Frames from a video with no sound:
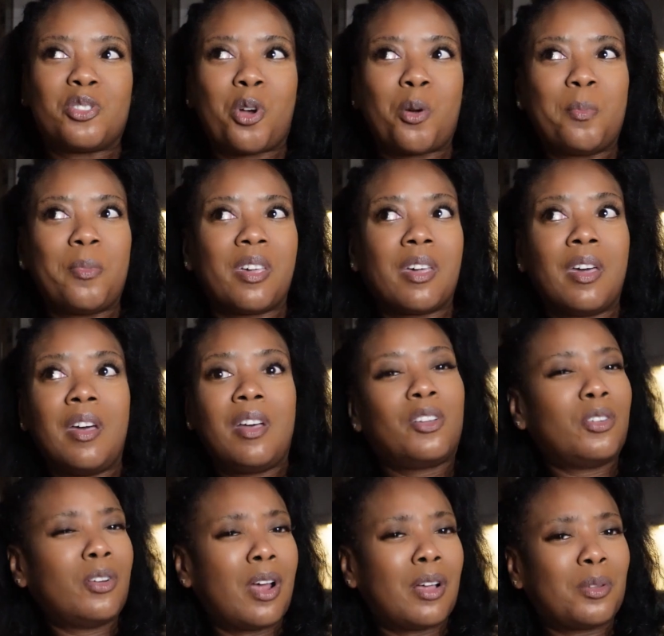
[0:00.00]
told me,
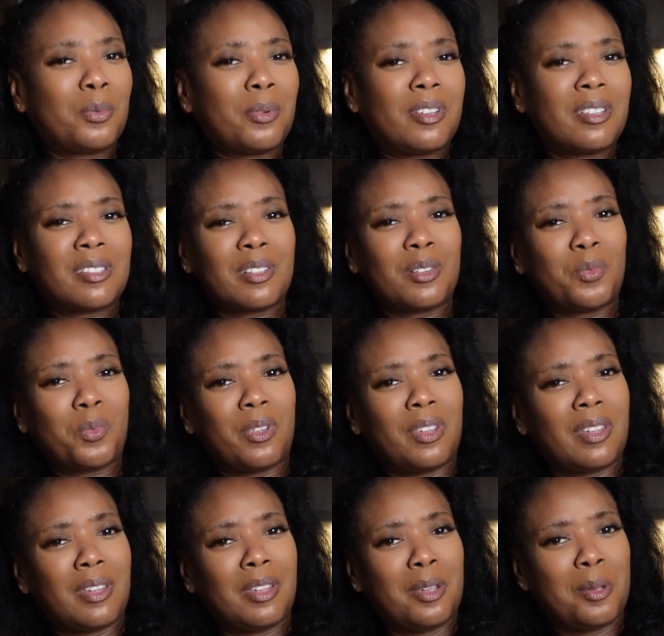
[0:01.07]
the reason
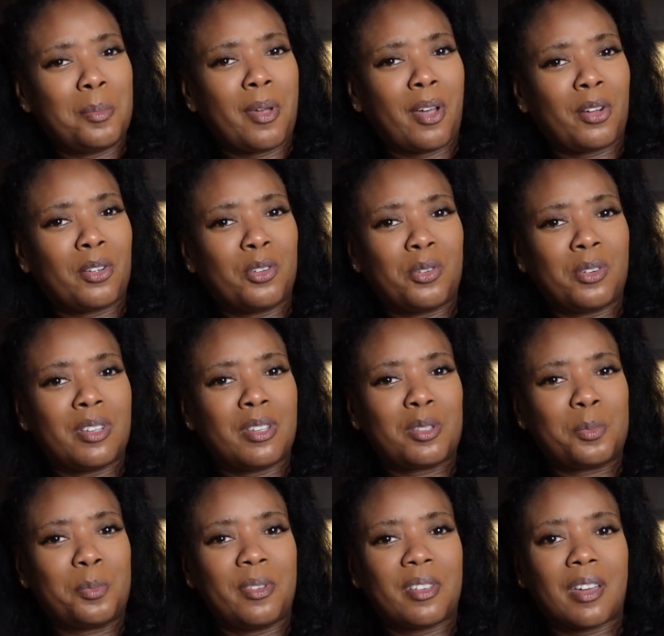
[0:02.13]
we email you
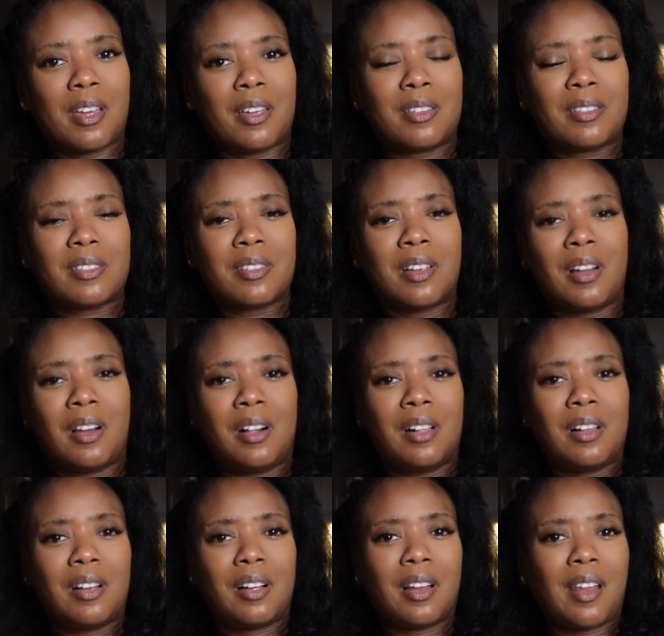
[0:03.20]
is because
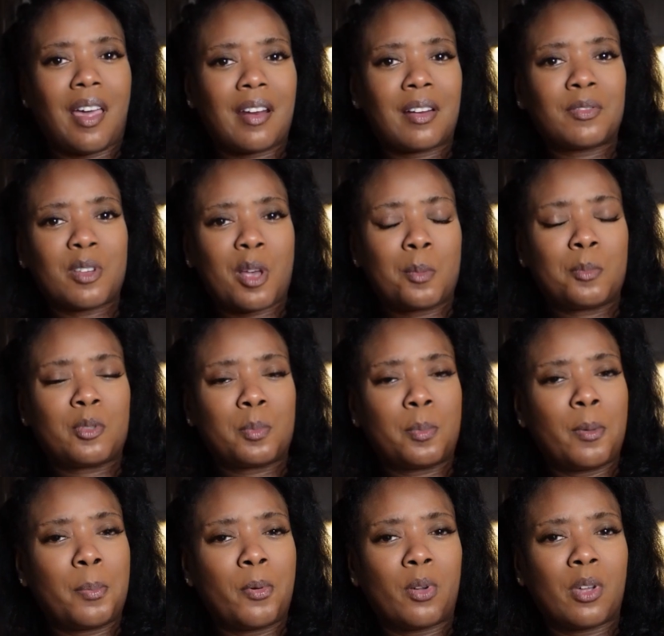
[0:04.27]
a lot of times
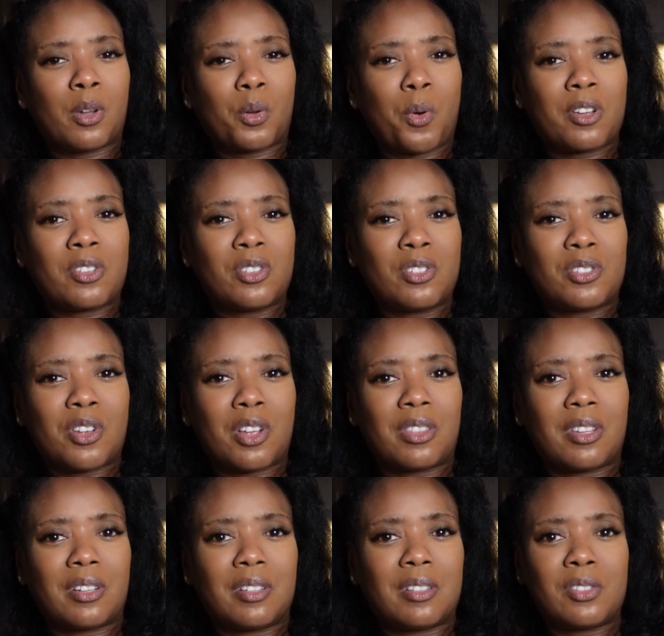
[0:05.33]
people get questions on
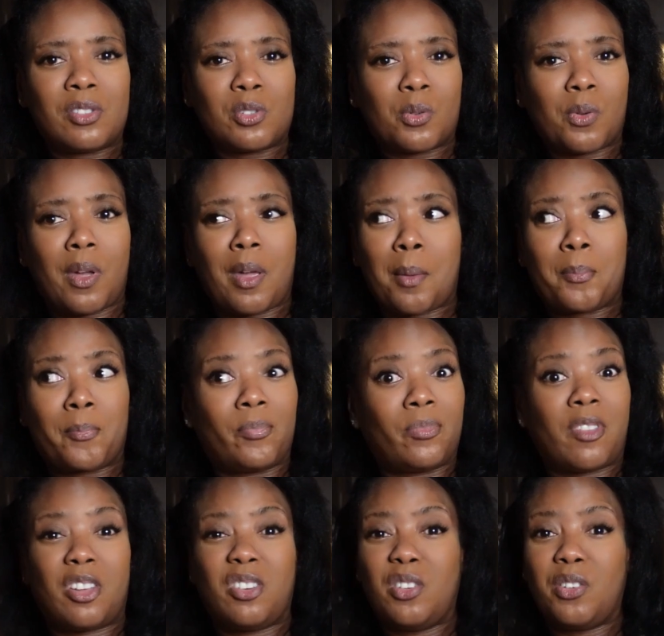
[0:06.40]
their Instagram
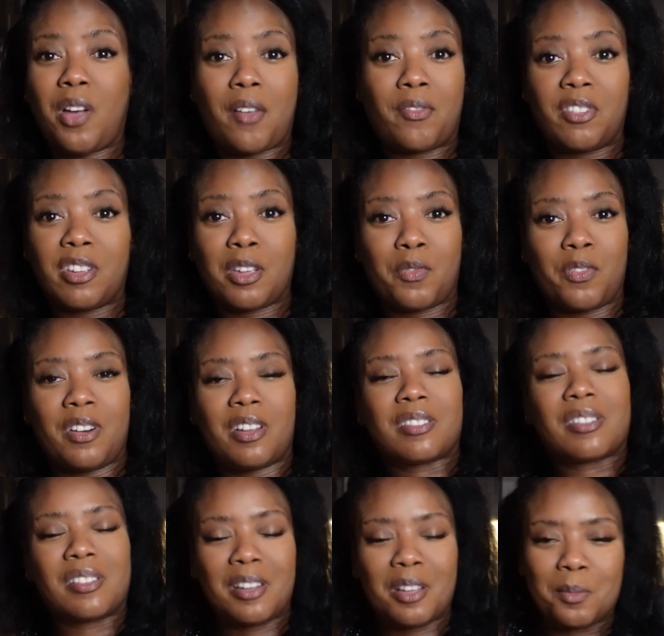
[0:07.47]
and you haven't given
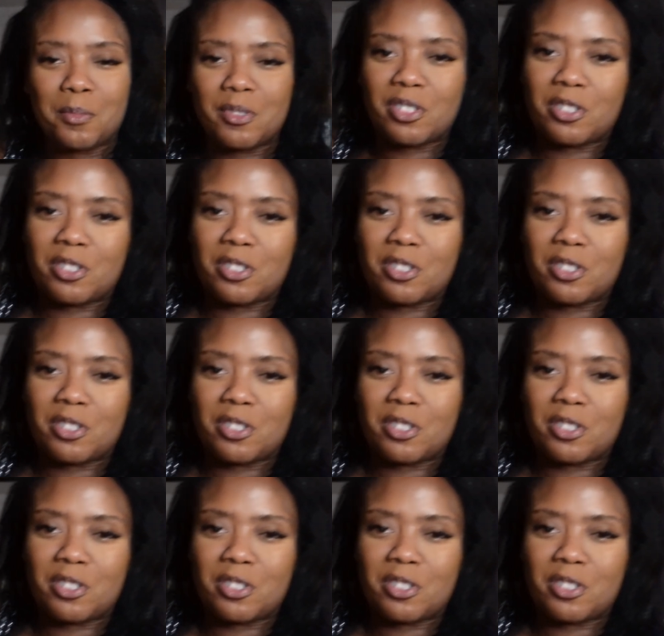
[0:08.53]
us an